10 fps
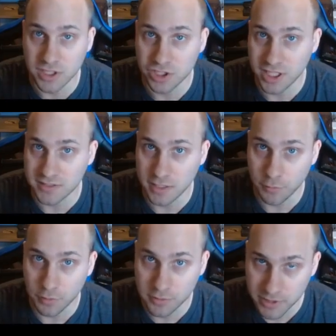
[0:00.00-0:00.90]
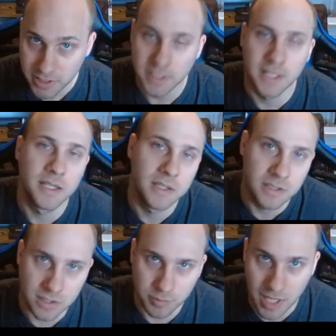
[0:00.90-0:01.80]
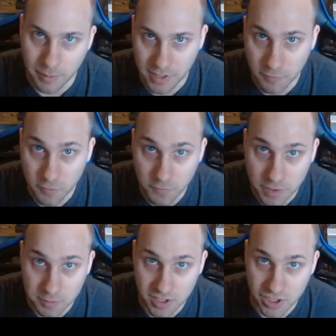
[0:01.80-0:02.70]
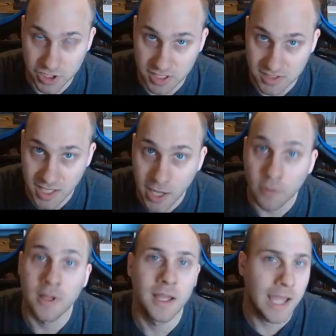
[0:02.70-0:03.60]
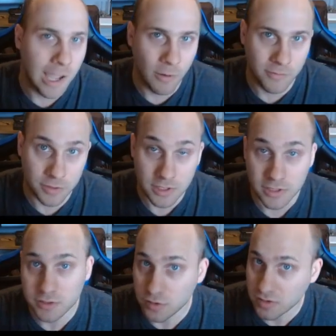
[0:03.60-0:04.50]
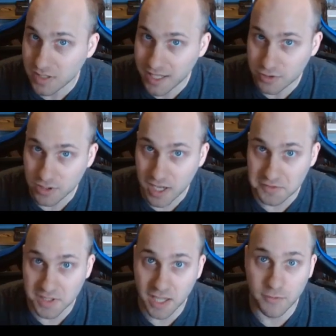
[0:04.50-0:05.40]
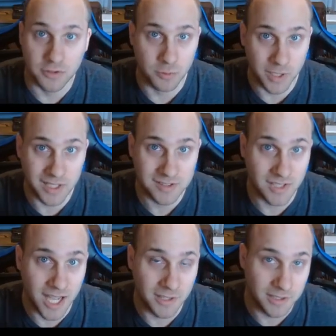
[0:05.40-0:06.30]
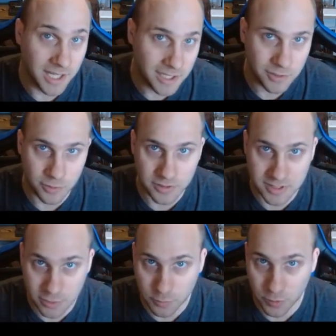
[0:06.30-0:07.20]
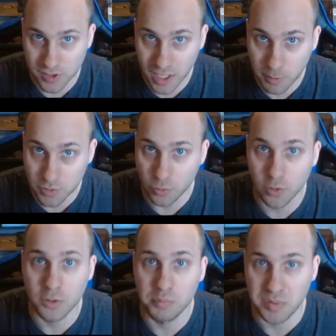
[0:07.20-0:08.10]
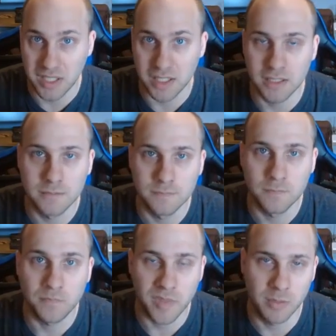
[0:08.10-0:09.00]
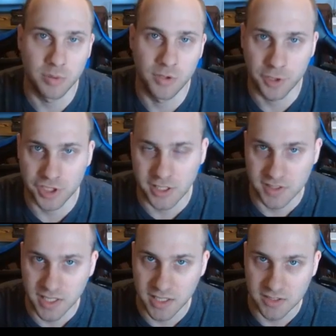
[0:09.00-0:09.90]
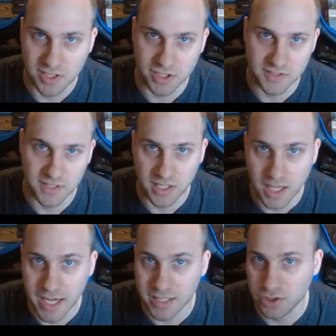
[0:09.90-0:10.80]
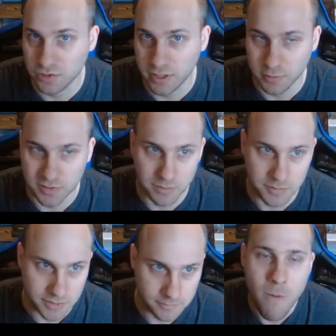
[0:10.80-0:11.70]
chance at level 3, you're probably going to have a 50% chance now. However, your class should obviously have other ways to either A, deal more damage, or B, improve your chance to hit, such as like a guided strike or something.